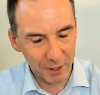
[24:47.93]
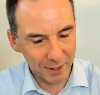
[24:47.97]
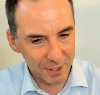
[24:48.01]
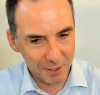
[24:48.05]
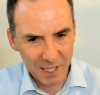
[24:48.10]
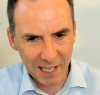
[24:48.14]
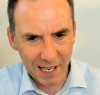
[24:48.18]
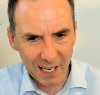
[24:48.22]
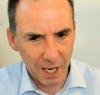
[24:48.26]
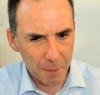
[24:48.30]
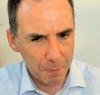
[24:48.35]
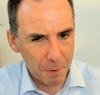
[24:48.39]
There's a
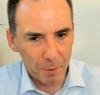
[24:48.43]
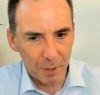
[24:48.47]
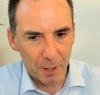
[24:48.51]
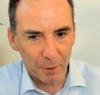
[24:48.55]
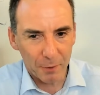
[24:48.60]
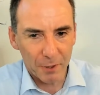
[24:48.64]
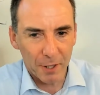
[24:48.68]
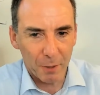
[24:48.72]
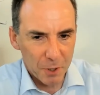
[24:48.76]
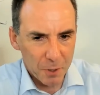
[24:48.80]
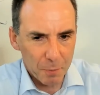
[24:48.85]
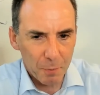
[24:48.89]
lot of people out
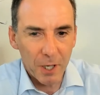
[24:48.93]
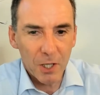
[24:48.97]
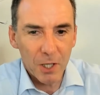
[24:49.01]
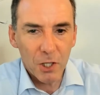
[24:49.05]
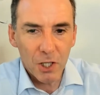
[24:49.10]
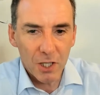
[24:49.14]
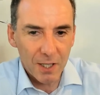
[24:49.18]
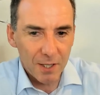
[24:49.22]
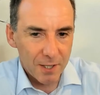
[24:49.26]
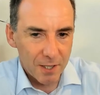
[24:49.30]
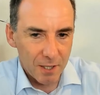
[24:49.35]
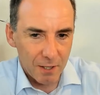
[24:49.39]
there with
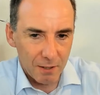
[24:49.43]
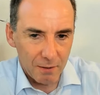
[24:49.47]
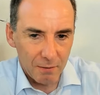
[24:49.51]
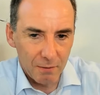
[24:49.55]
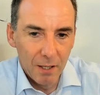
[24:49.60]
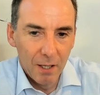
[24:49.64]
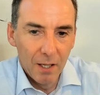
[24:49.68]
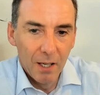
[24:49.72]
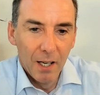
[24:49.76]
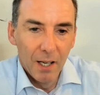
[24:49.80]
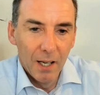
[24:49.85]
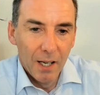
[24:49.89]
spreadsheets, and
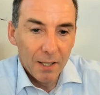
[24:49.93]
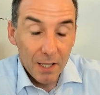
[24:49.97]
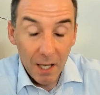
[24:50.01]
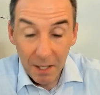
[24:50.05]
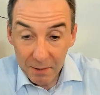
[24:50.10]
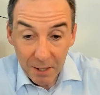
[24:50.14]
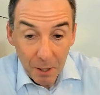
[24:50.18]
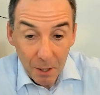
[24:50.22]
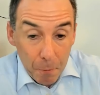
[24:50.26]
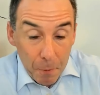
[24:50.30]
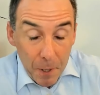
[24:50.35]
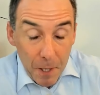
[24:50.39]

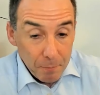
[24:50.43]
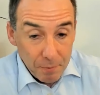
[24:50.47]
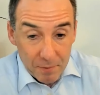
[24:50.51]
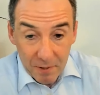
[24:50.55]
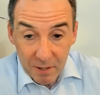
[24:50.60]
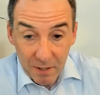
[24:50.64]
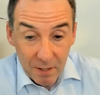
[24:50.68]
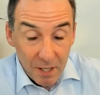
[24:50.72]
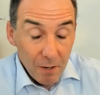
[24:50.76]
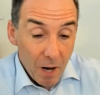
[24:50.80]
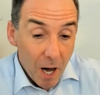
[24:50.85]
there